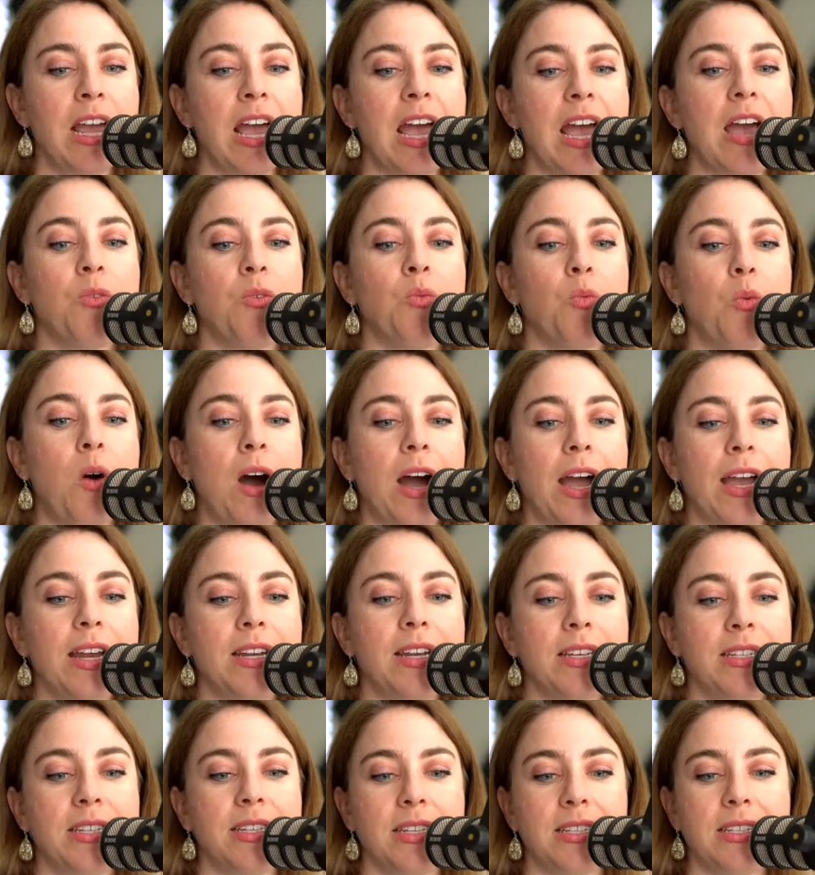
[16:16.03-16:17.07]
and why
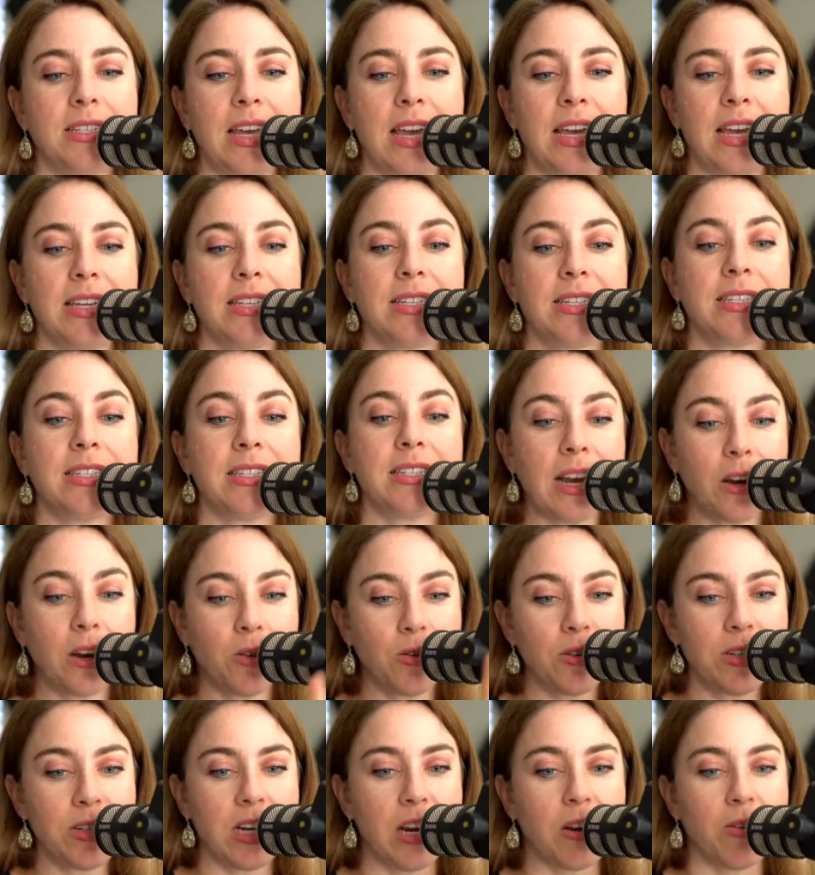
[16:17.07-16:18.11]
does it say
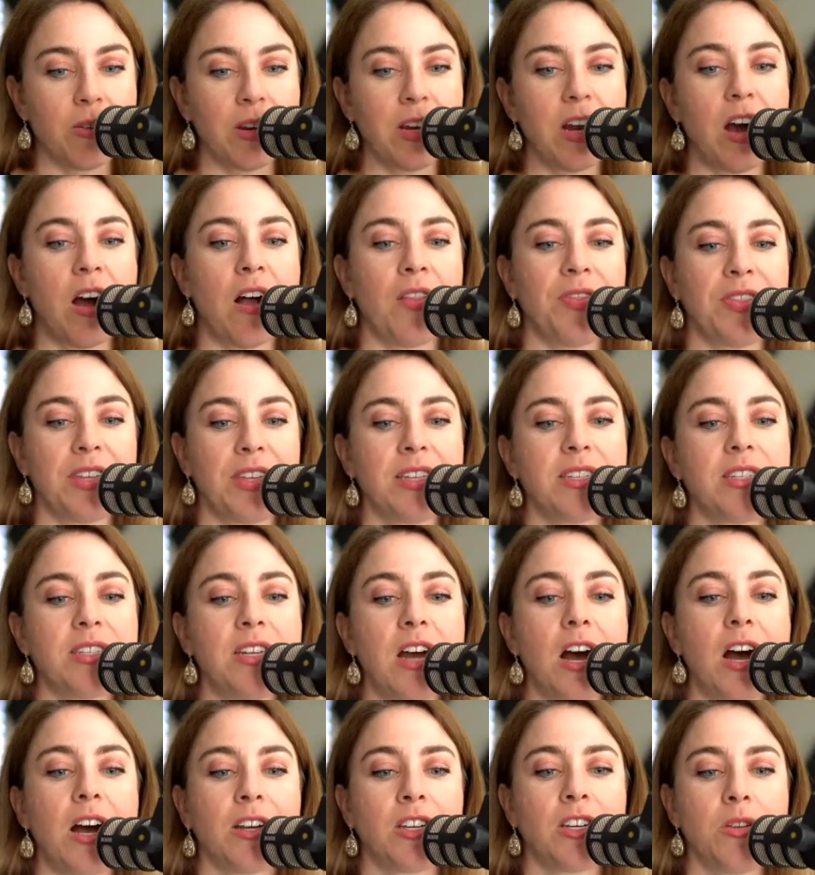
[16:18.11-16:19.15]
secretary on these
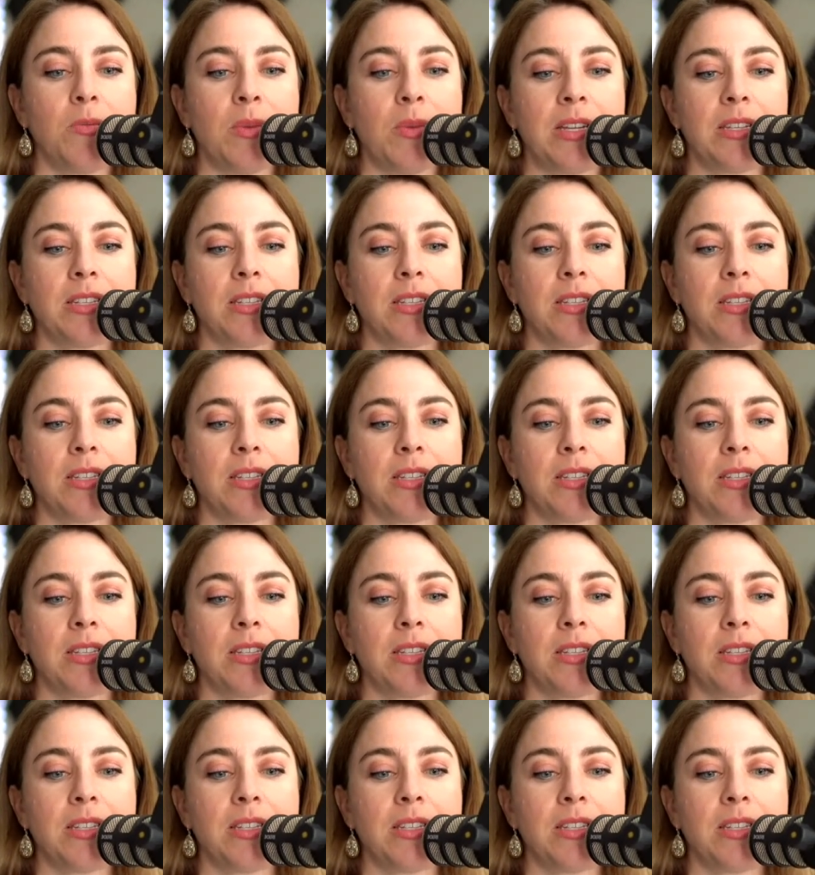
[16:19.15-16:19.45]
documents?